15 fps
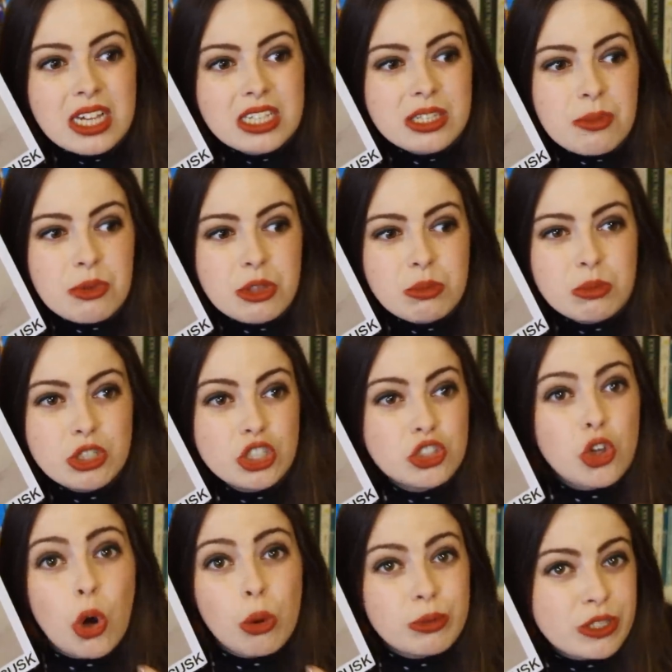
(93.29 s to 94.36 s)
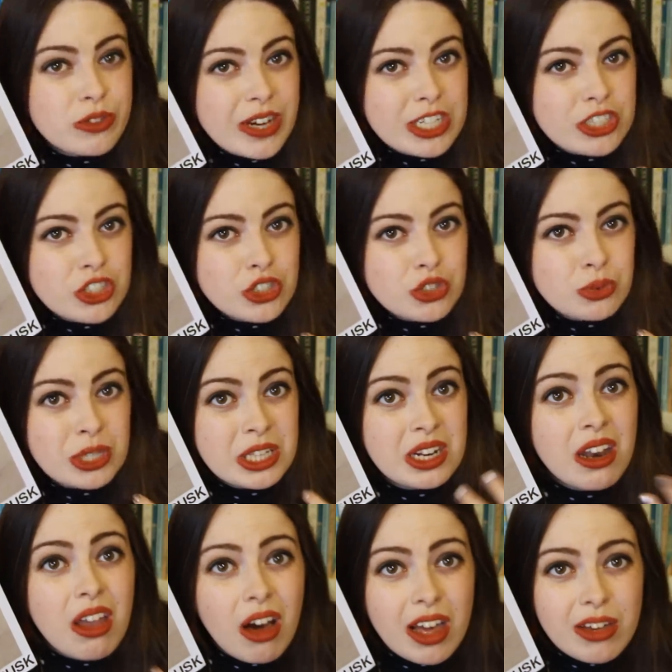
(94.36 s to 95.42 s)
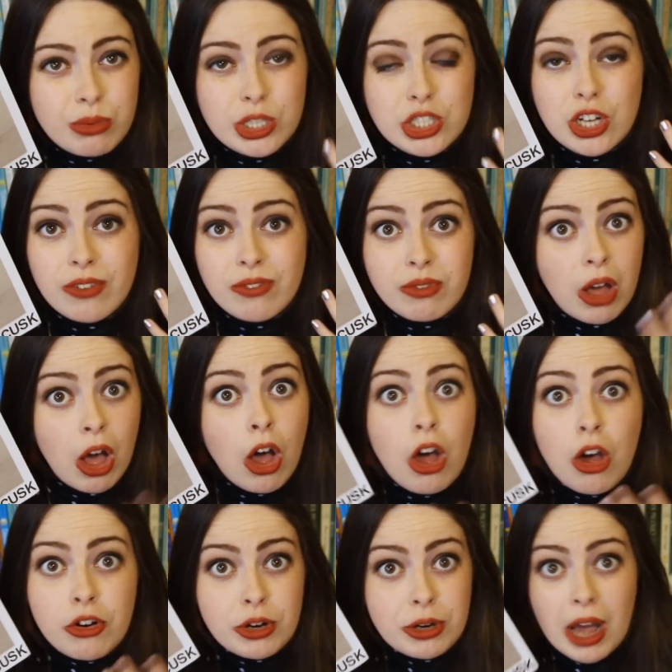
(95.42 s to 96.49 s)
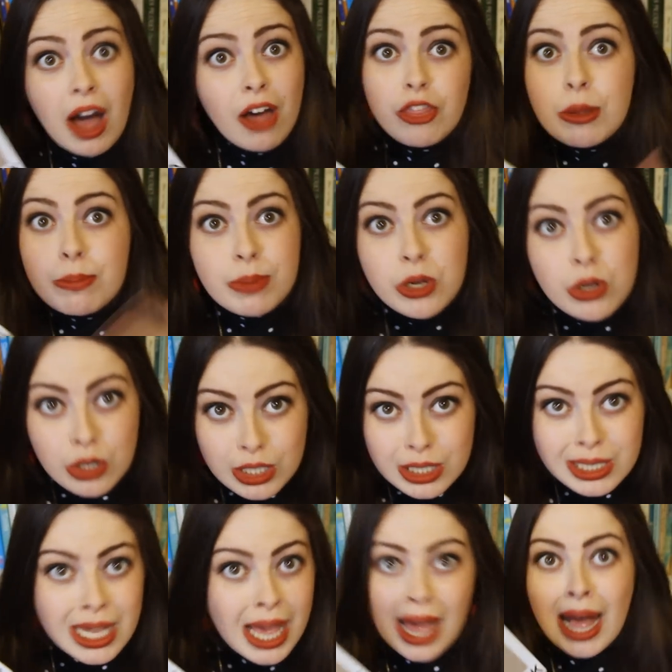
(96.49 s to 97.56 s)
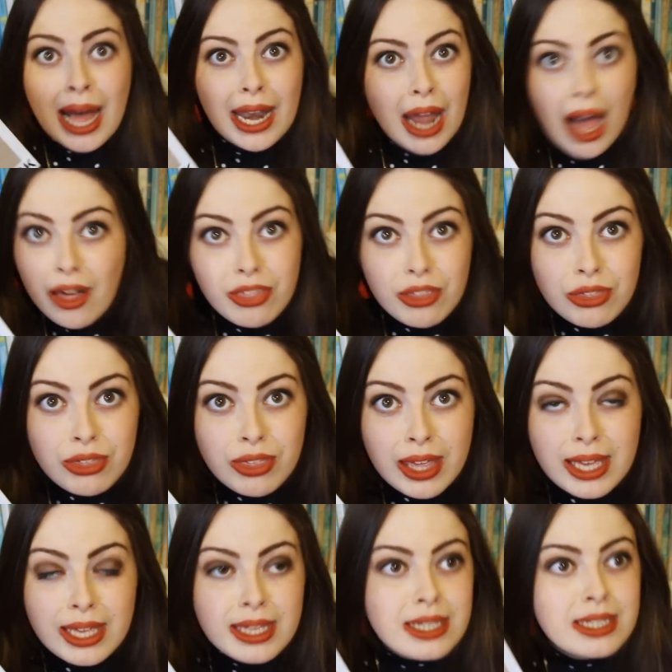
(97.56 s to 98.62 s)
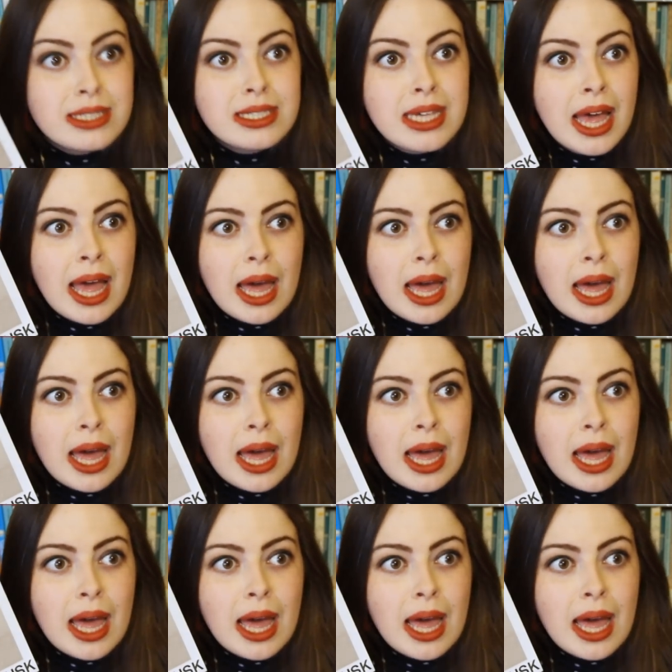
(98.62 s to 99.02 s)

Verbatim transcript: Some of them were just observations within life, which I've heard in other books and other things,